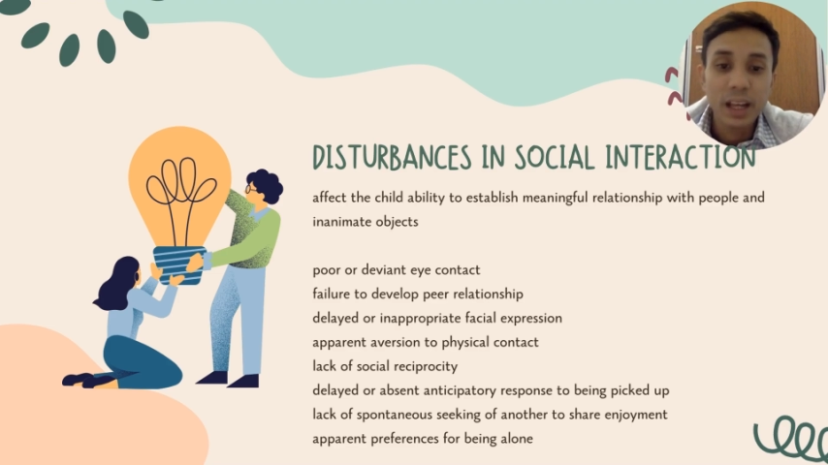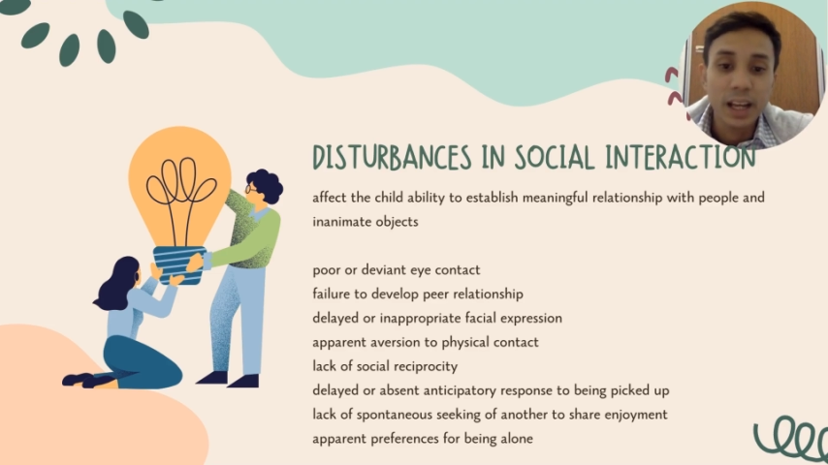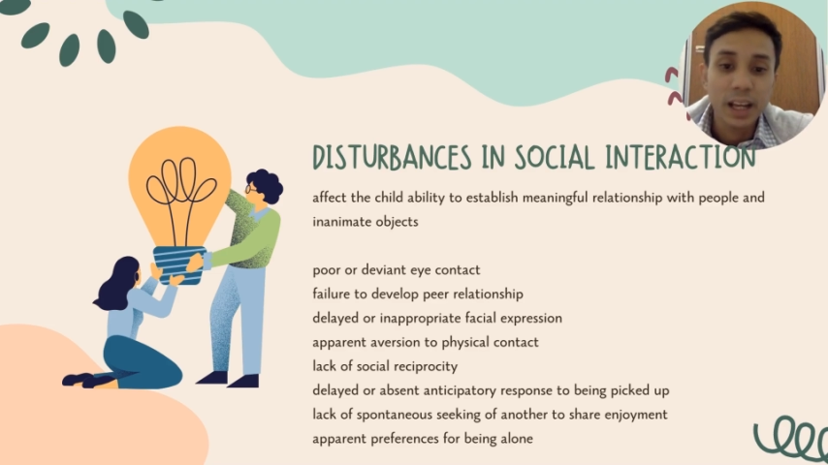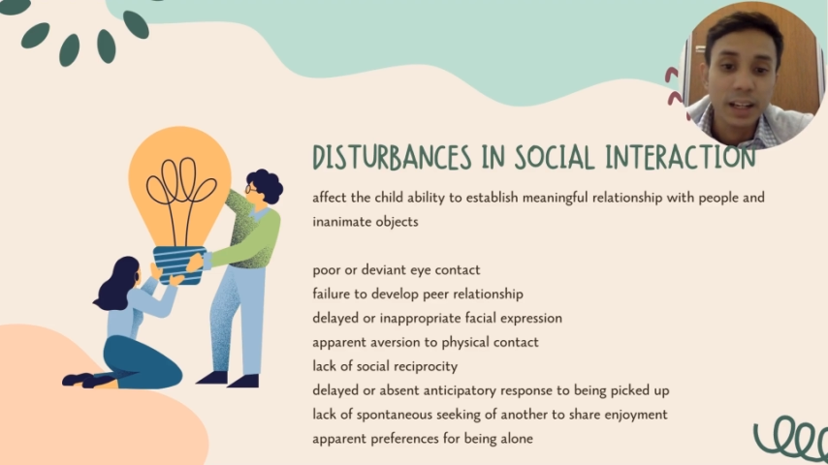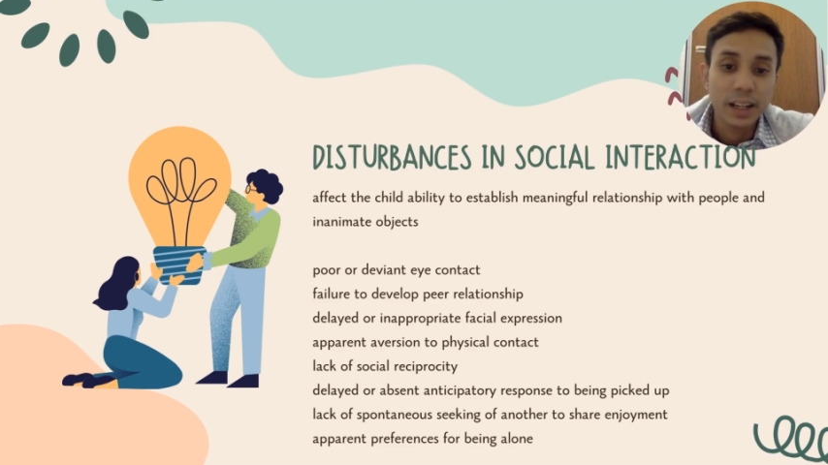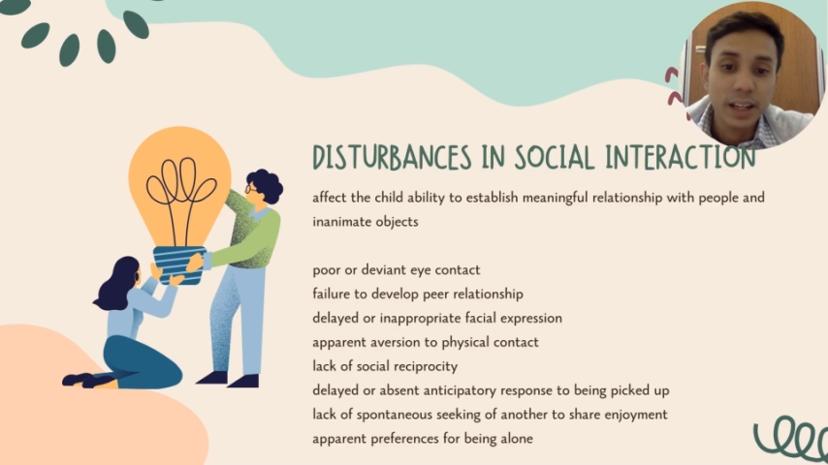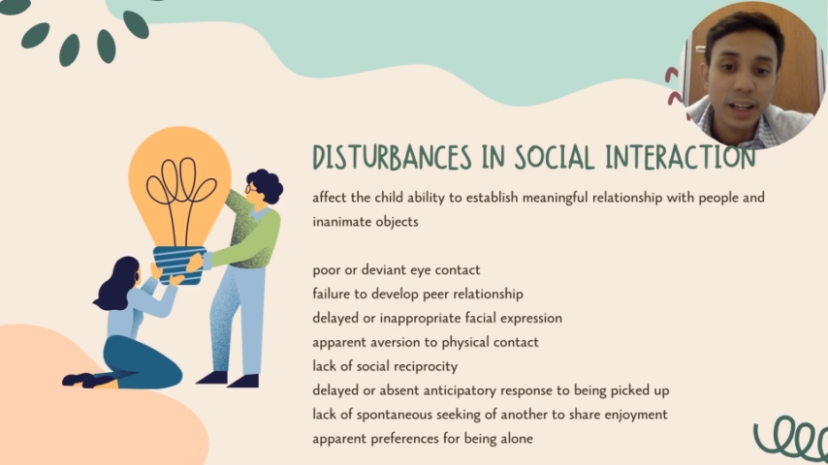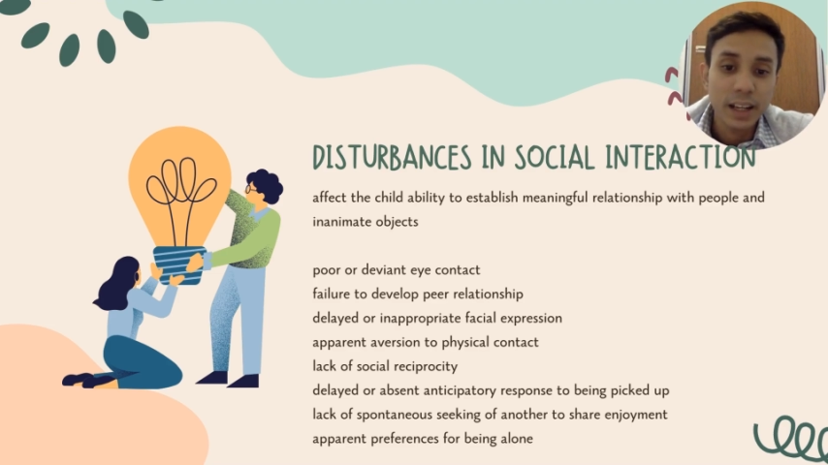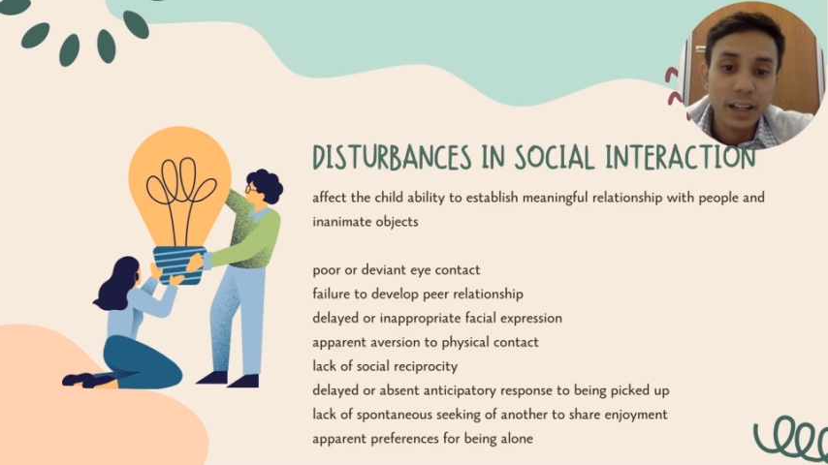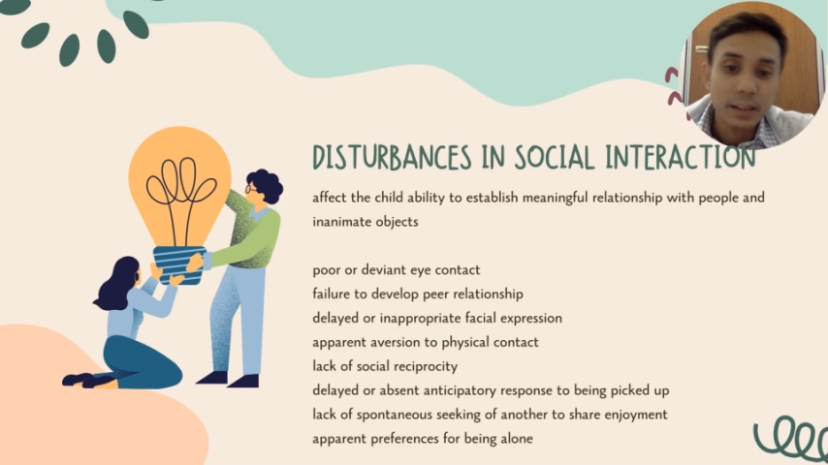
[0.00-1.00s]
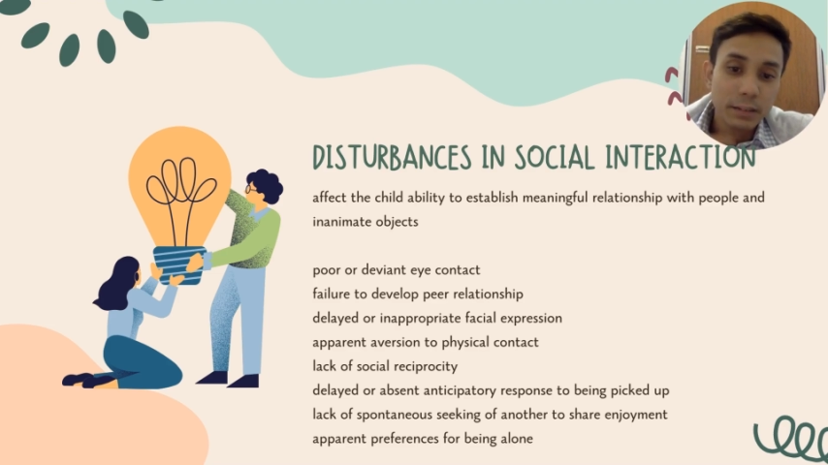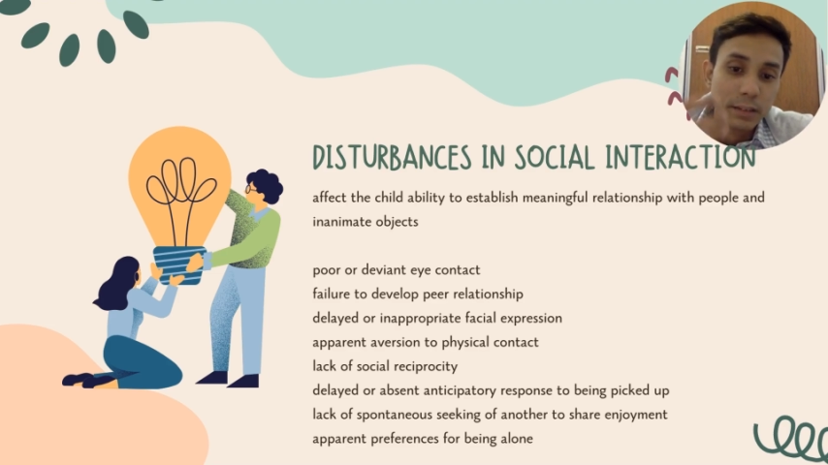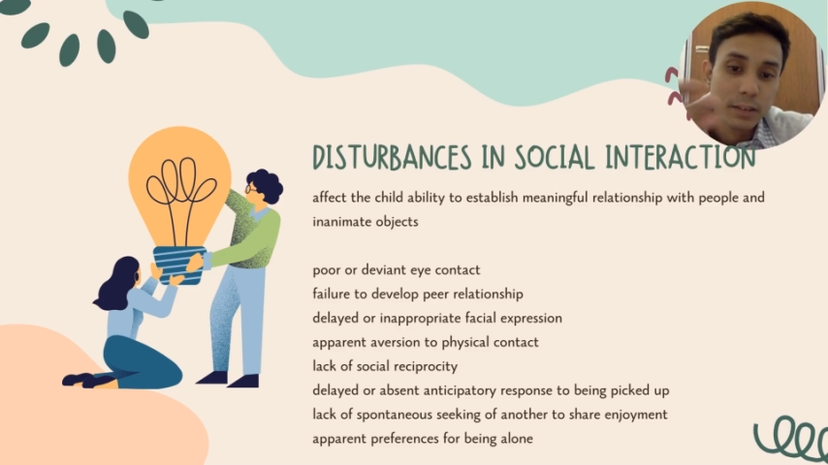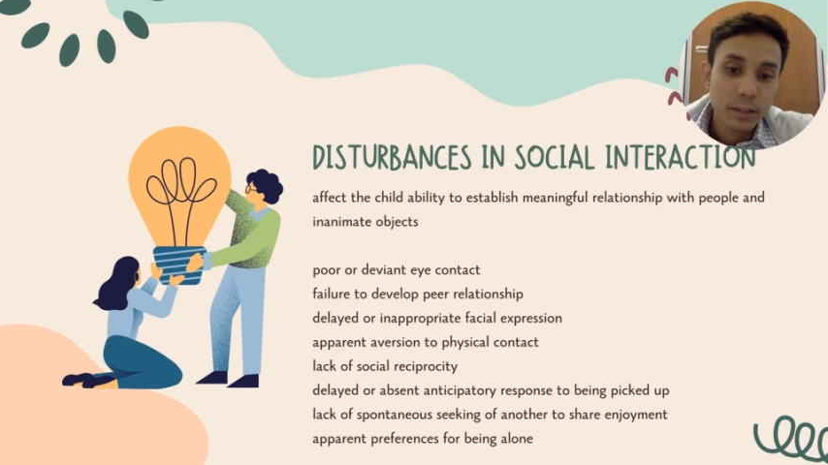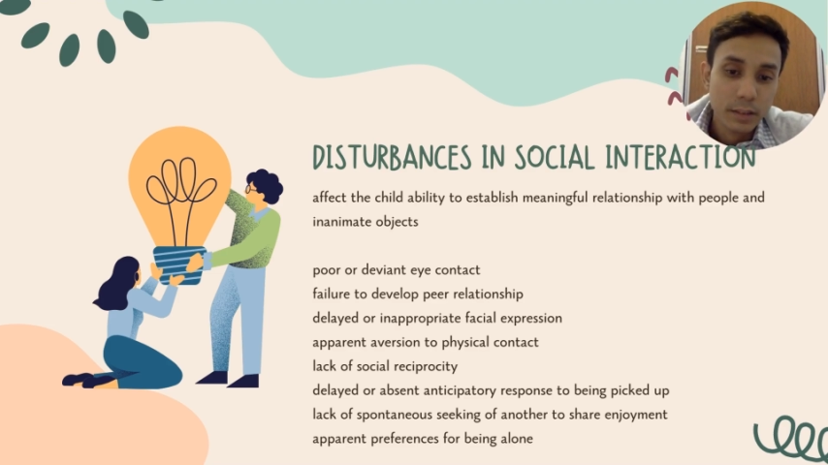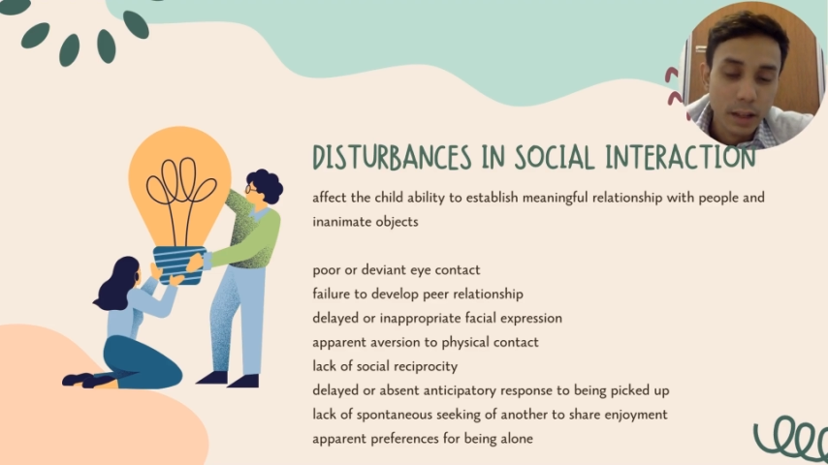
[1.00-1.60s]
And then